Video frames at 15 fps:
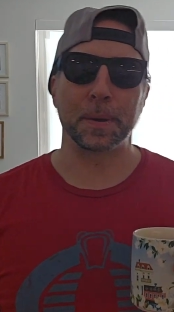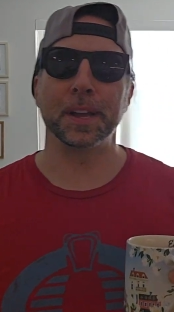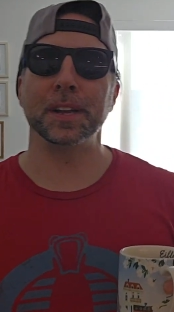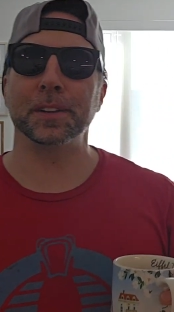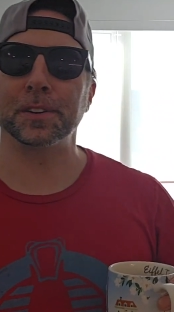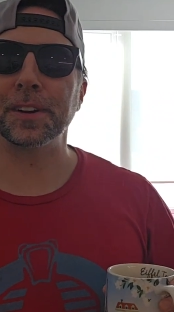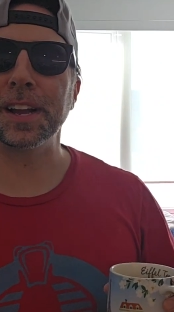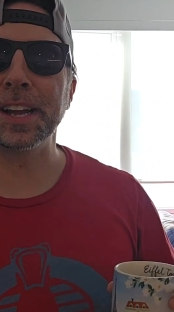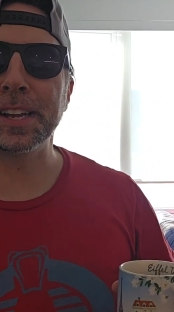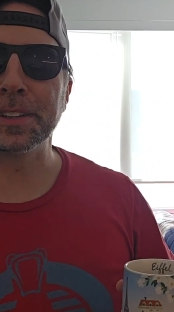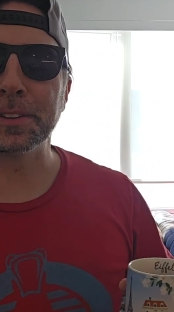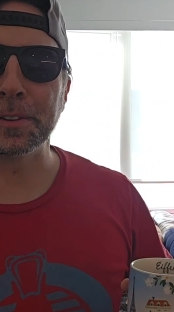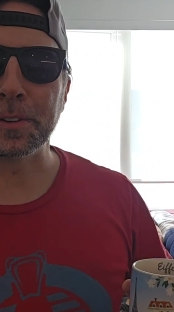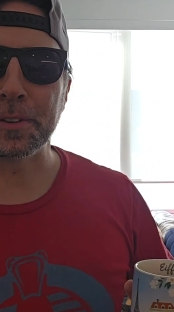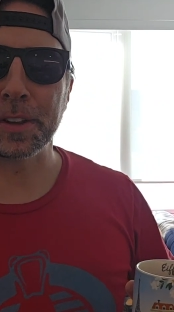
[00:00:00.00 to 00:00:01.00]
Peter A.
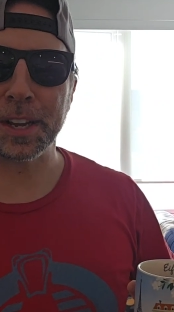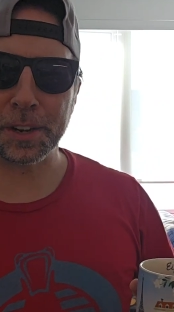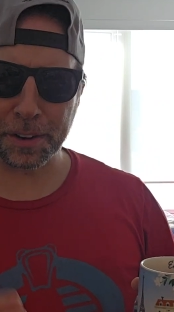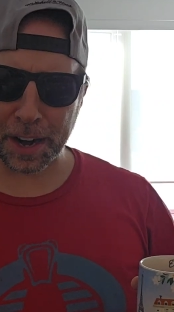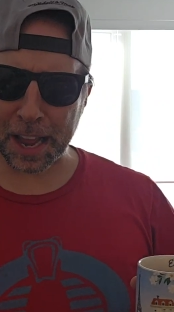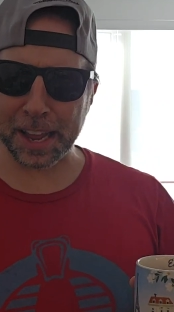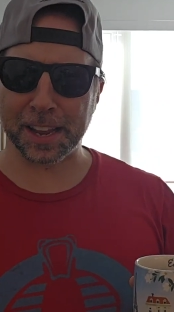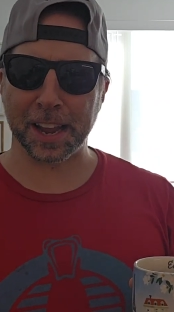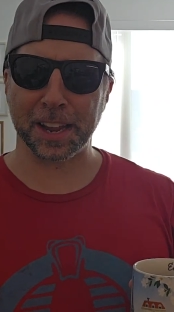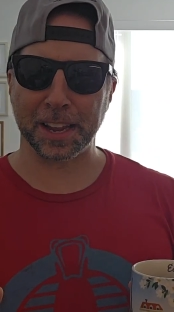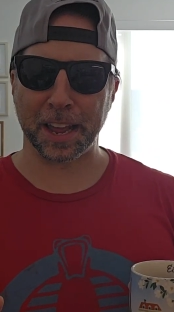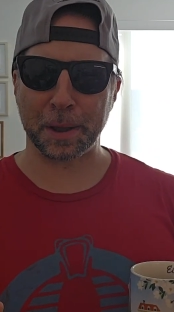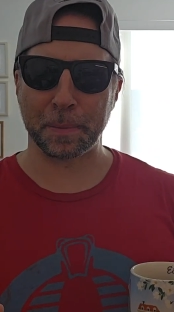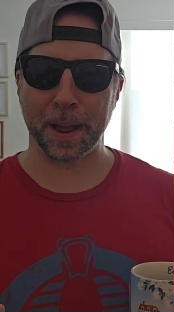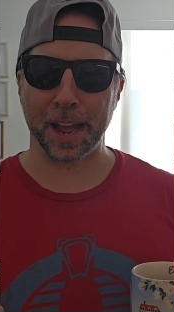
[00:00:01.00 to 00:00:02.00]
DeLuca here,
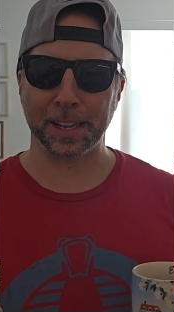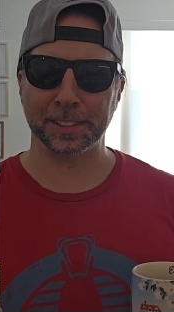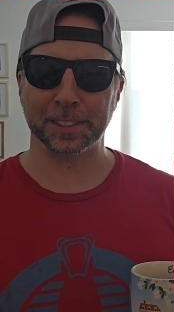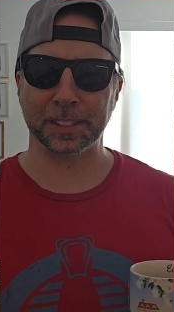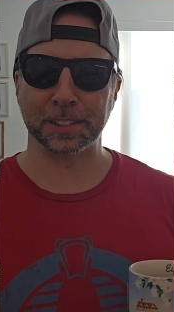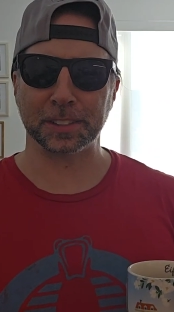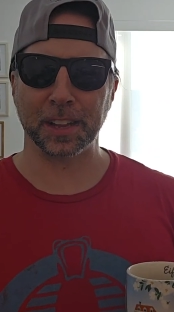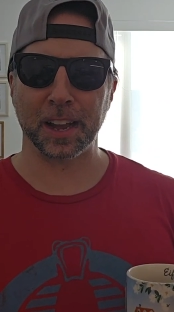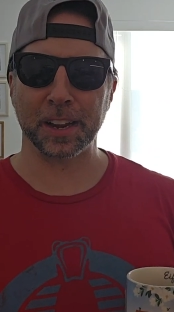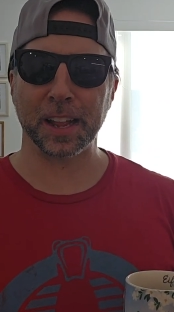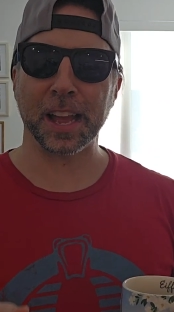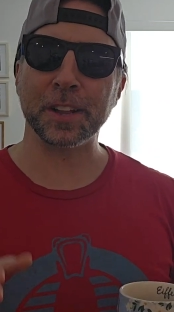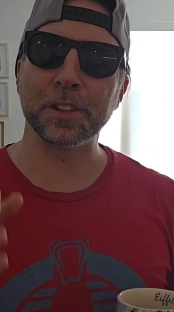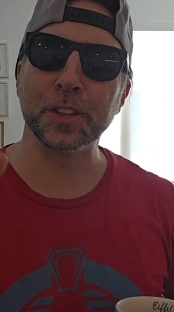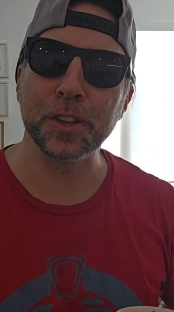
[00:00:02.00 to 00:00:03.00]
aka Pad sixty-nine,
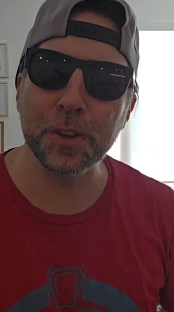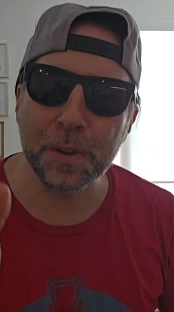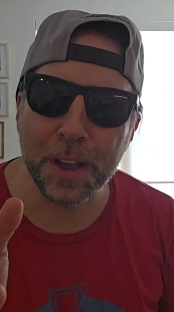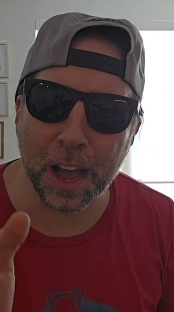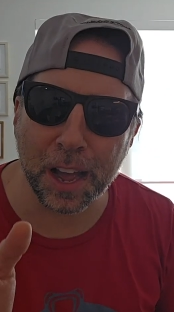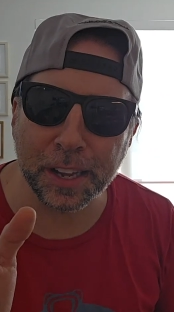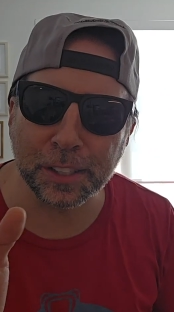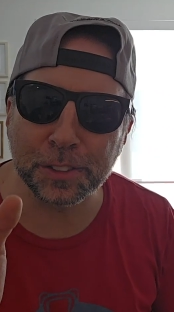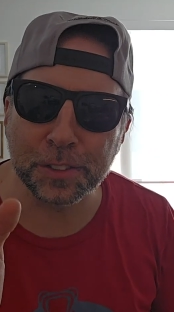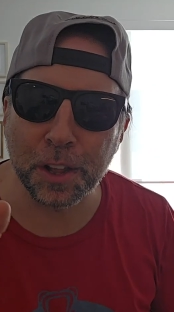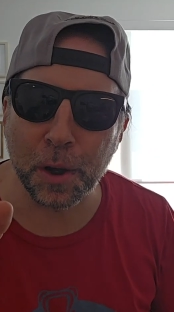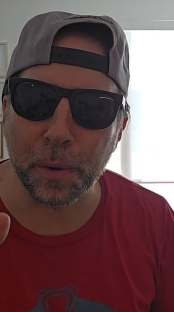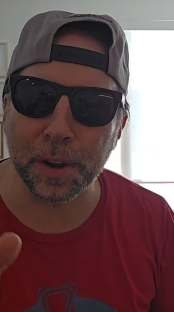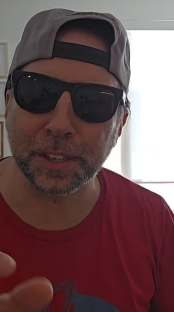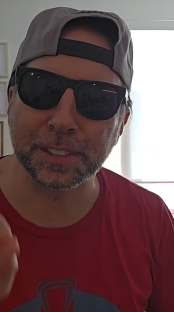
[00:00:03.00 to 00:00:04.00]
and you guys
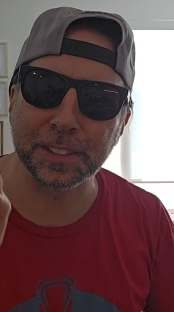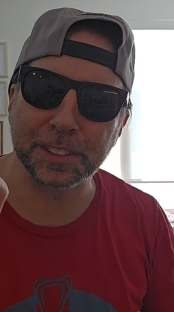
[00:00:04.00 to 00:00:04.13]
know it.